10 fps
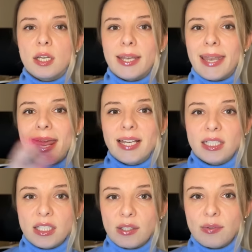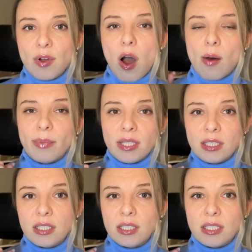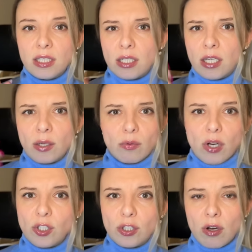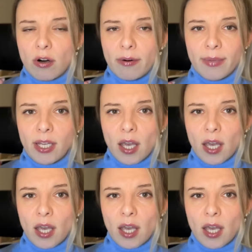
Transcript: negative comments concerning Russian army